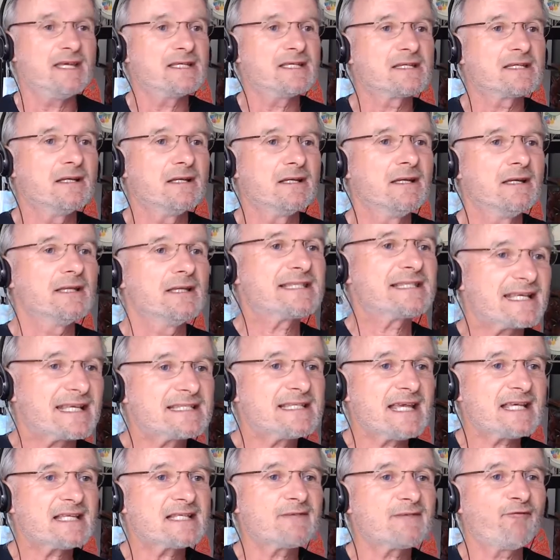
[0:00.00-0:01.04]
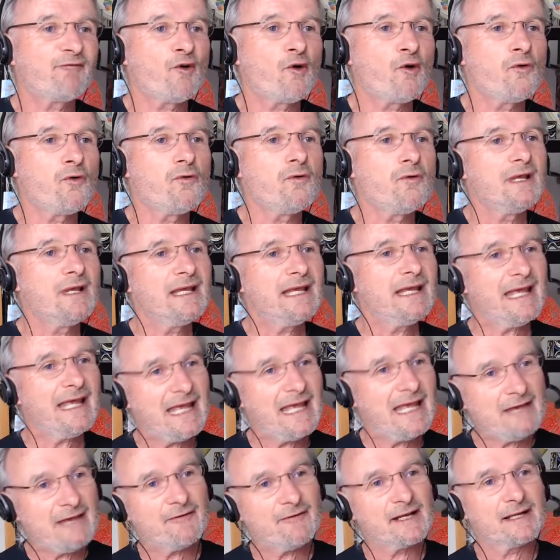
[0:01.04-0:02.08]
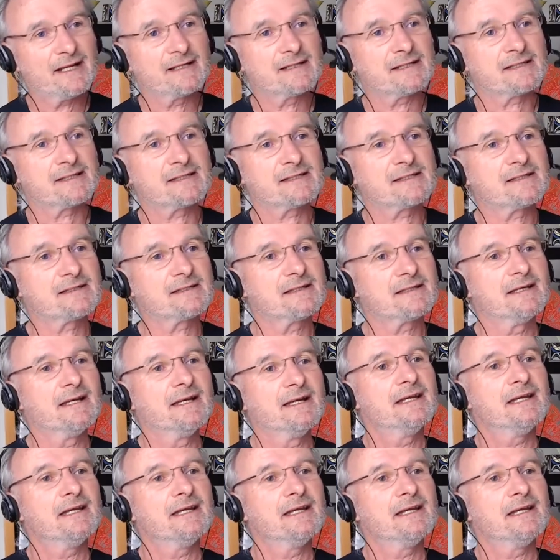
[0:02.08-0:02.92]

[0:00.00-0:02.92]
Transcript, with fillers: successful evidence